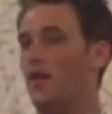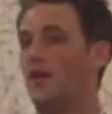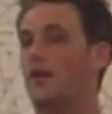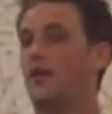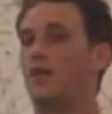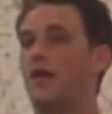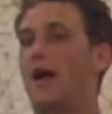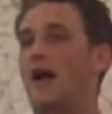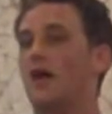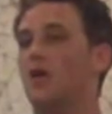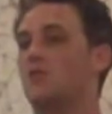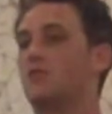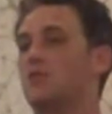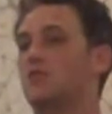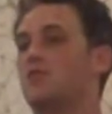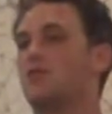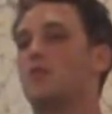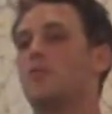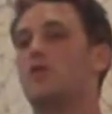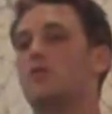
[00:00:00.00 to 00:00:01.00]
It
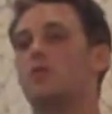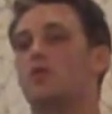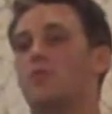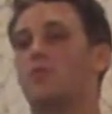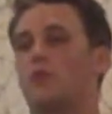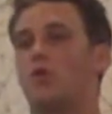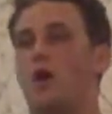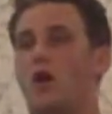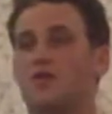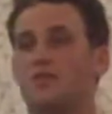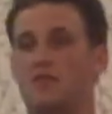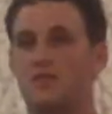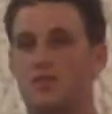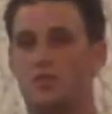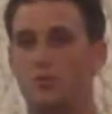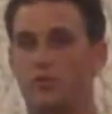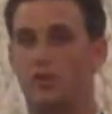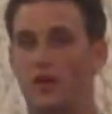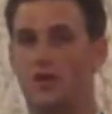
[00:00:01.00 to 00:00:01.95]
allows somebody with a process in